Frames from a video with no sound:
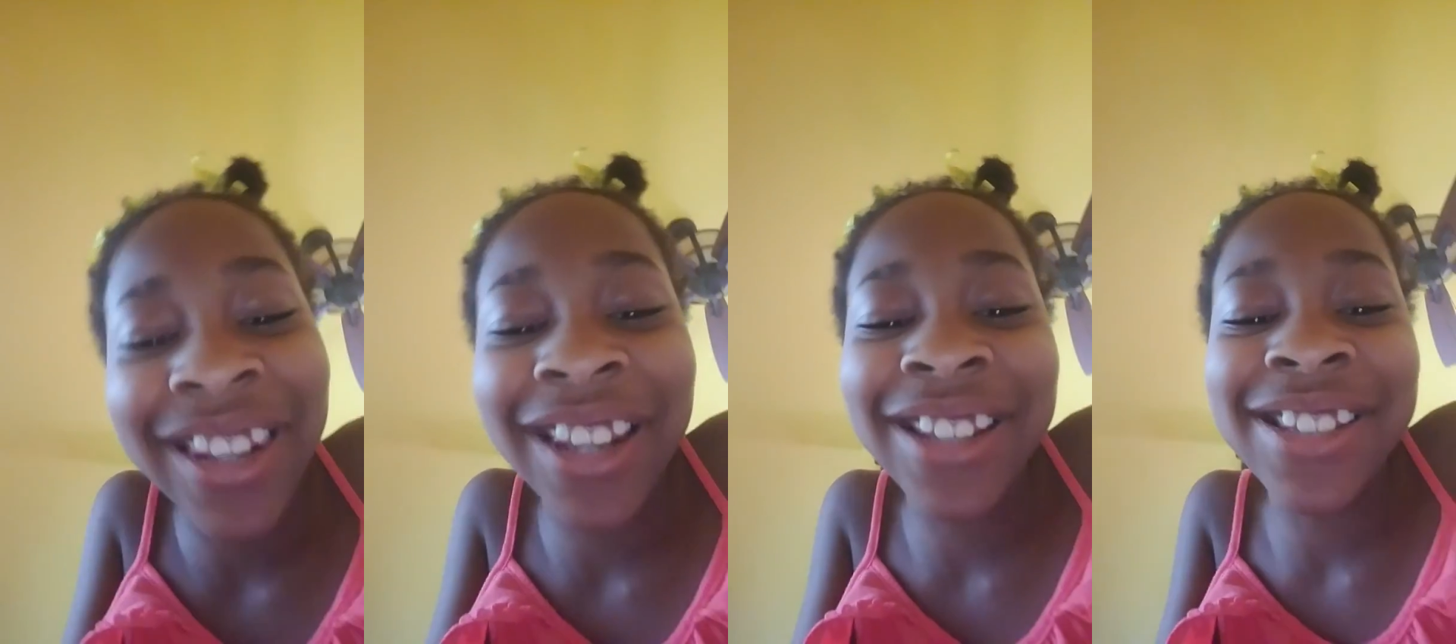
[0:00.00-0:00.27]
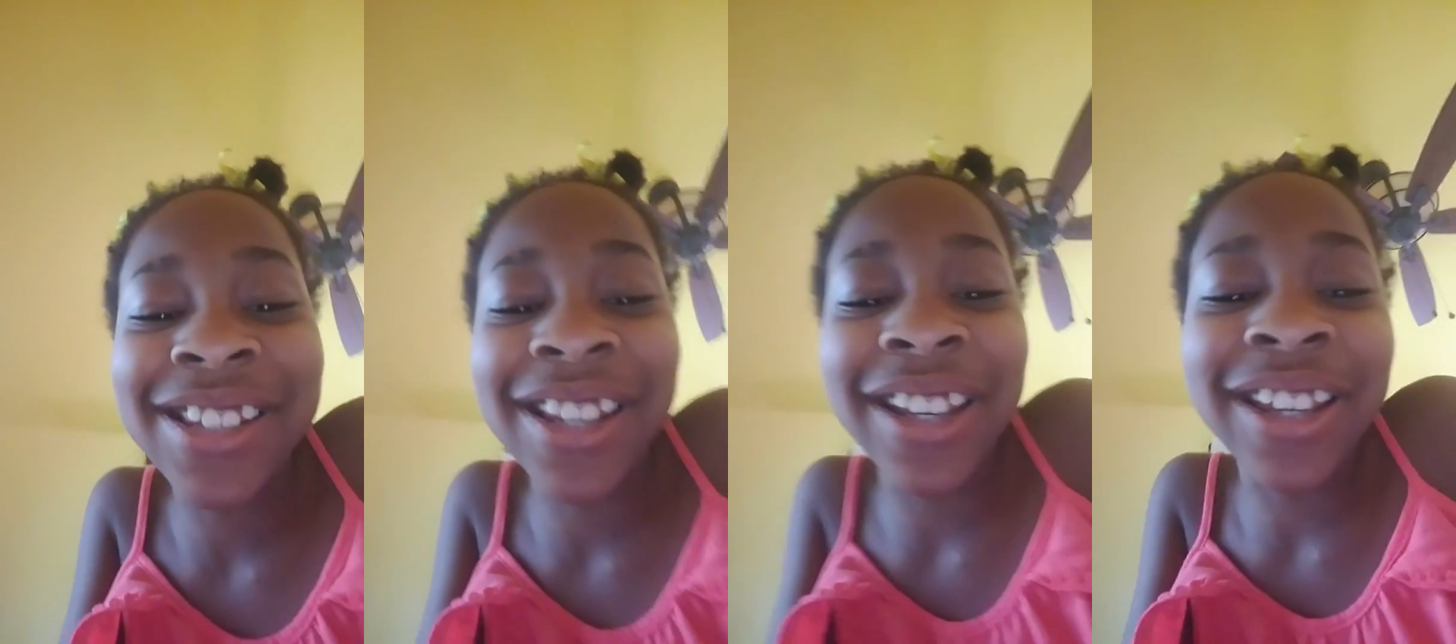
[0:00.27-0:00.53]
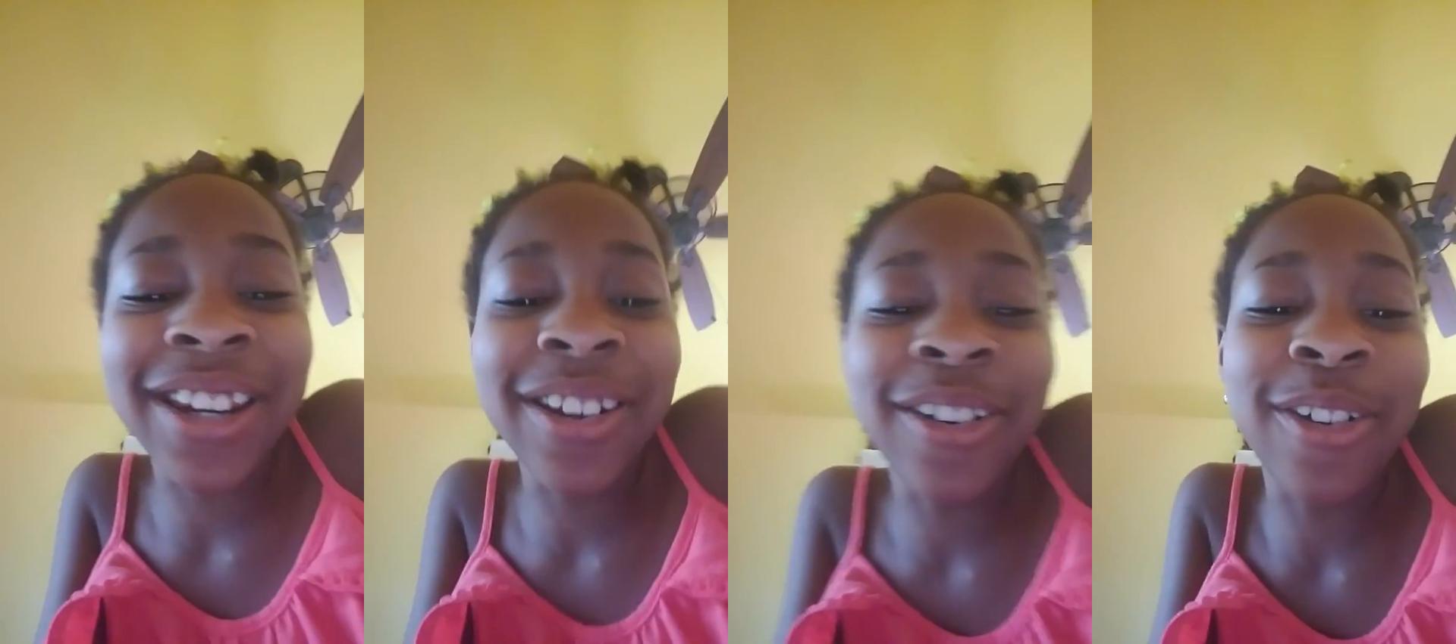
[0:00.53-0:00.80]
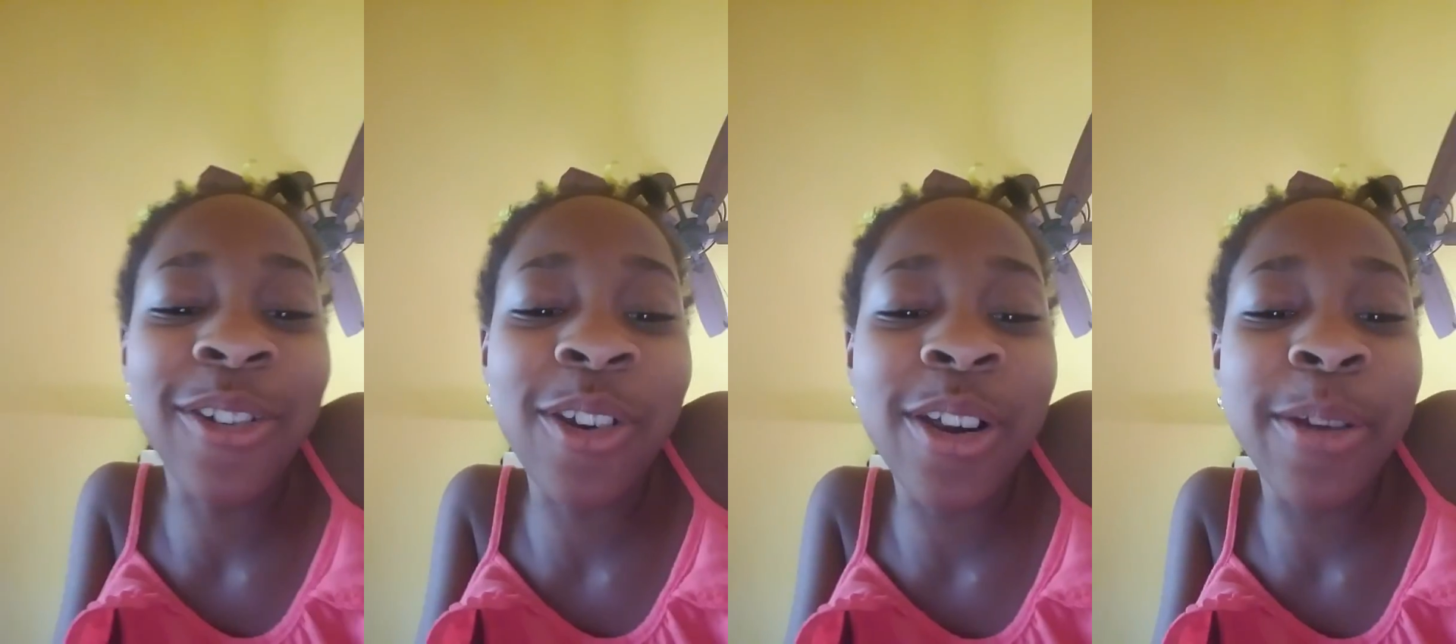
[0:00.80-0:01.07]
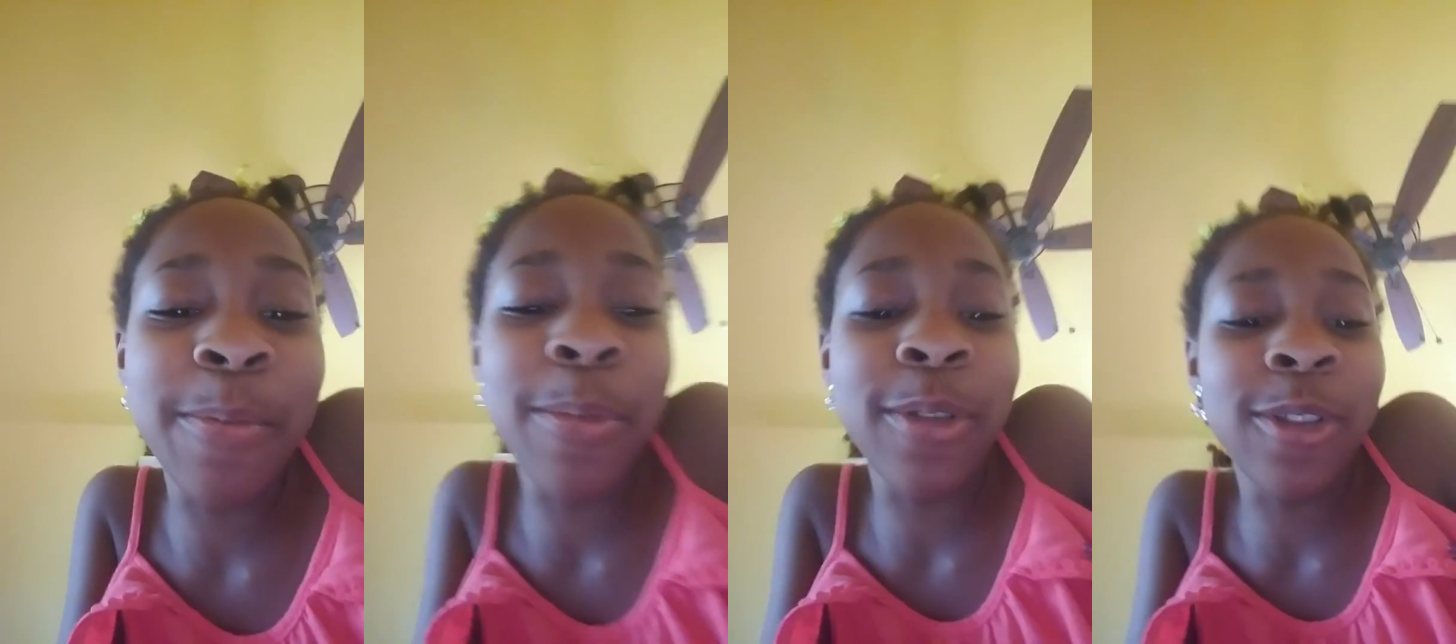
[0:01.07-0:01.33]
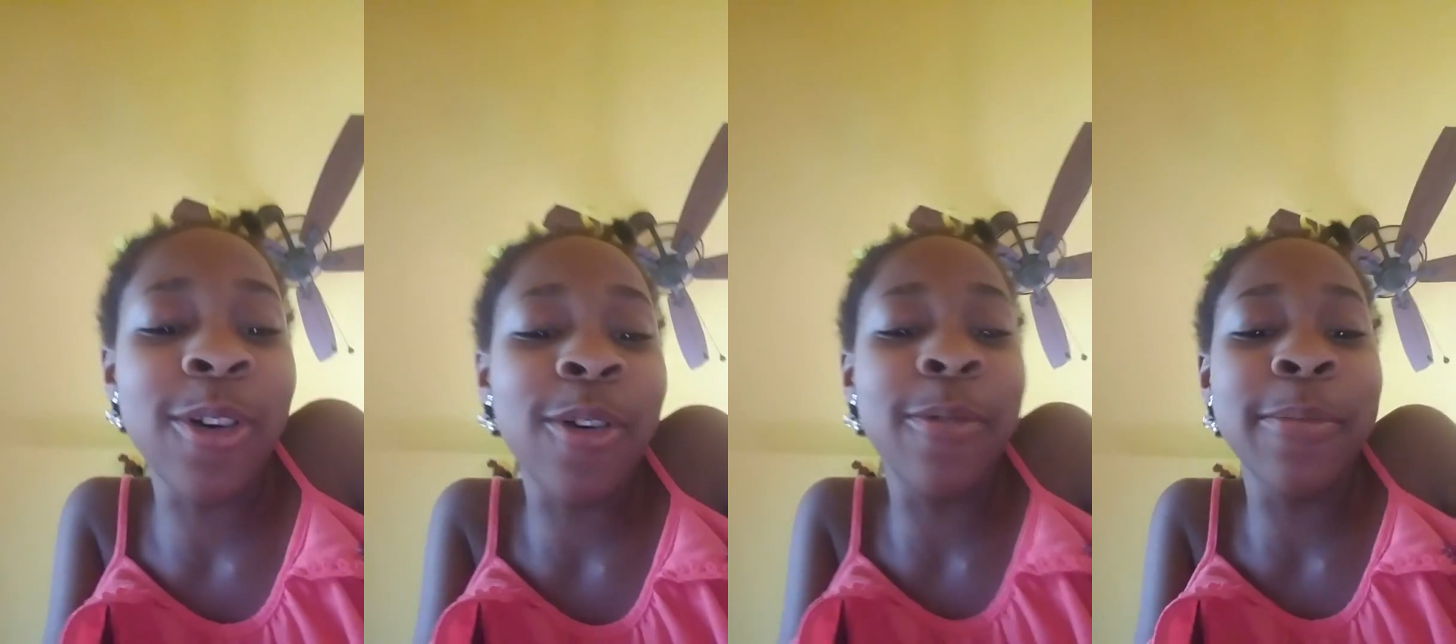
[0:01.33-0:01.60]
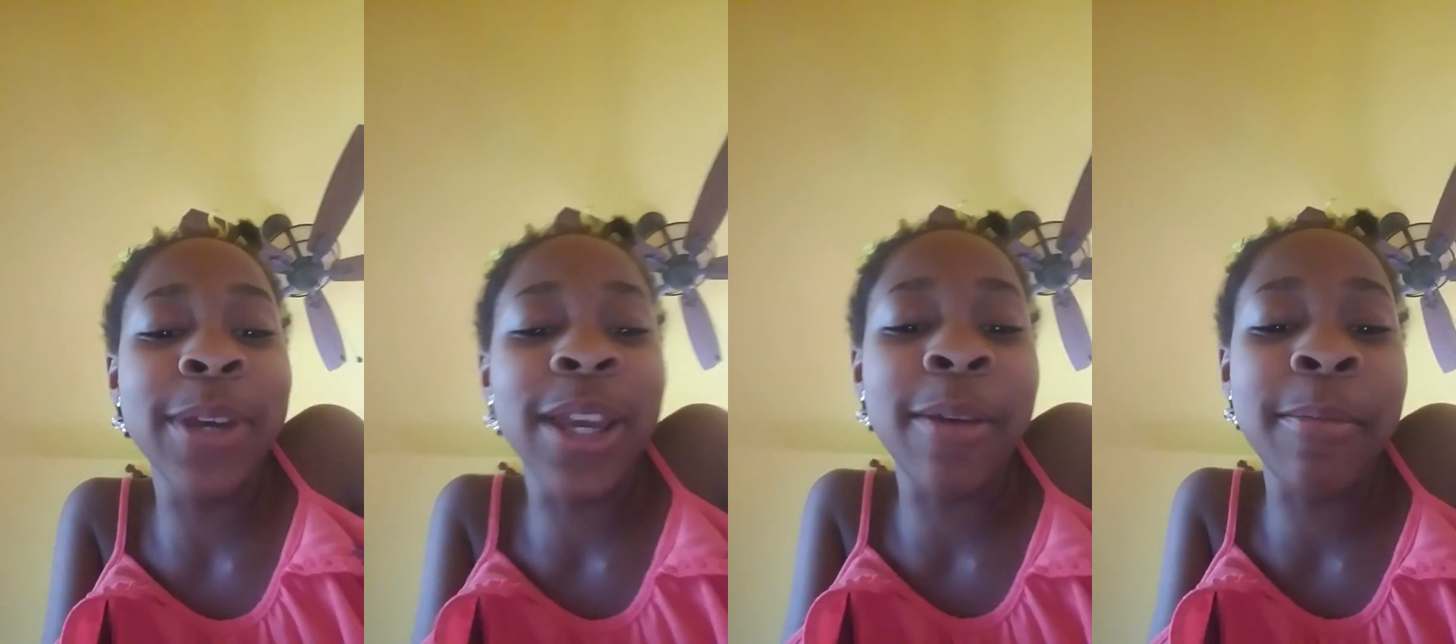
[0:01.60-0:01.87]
that's, like, in a grade below me.